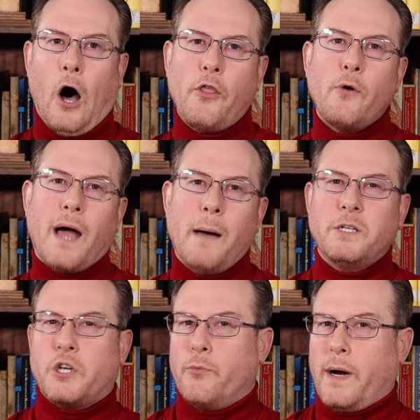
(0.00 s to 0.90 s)
Although
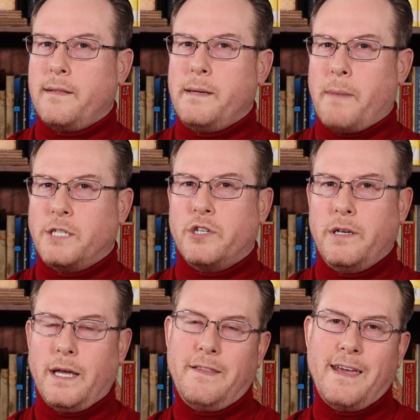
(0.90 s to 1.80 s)
comets are rarely
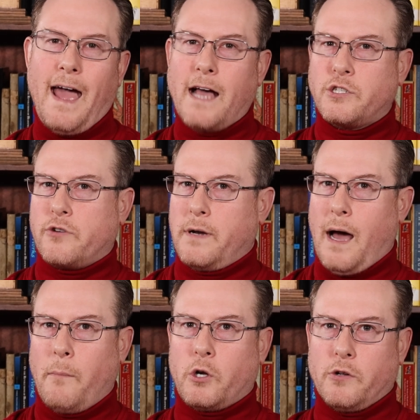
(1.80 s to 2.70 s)
mentioned in the
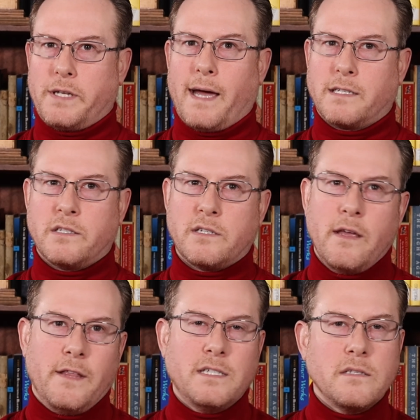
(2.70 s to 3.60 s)
astronomical
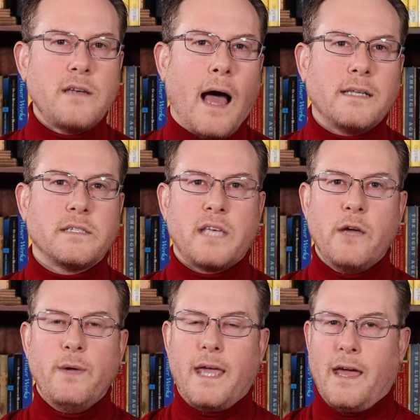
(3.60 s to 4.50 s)
texts, this is not to
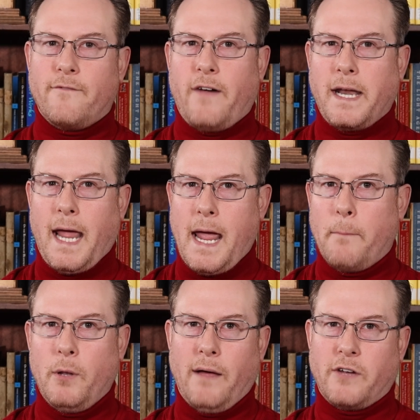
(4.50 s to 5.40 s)
say we can't find
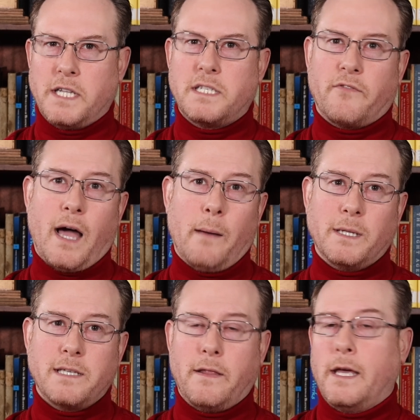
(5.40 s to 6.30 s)
ample evidence of
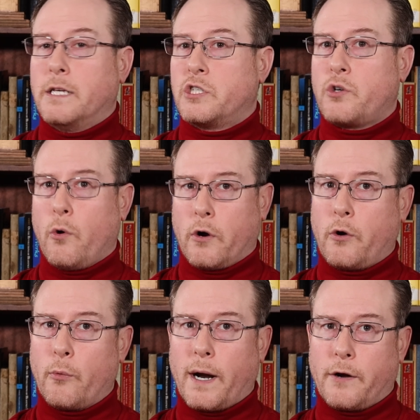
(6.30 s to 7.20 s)
comets in the
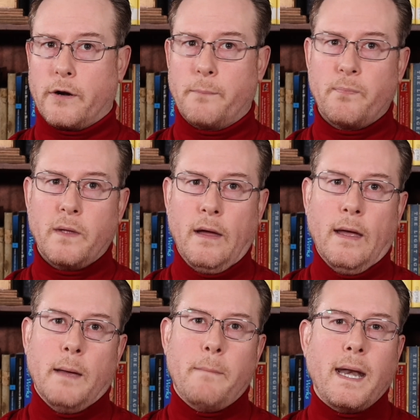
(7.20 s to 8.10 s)
historical record.
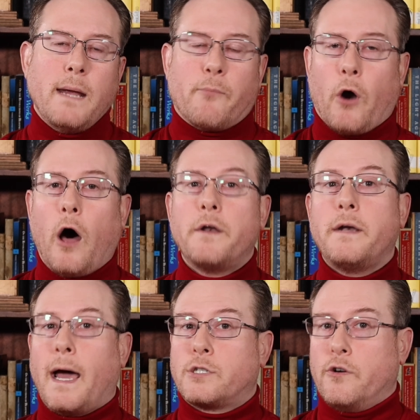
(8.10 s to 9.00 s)
Many
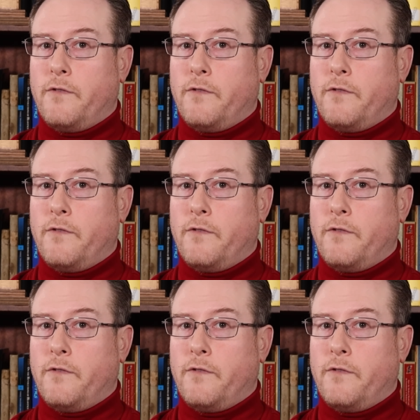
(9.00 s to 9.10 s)
broad natural